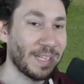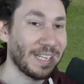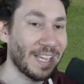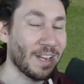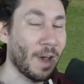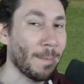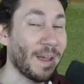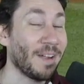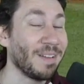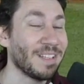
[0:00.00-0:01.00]
And again,
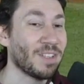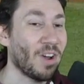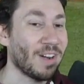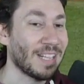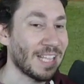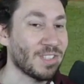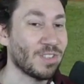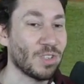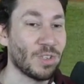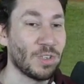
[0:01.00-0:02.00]
umpiring is hard, and that's
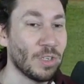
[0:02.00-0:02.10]
such a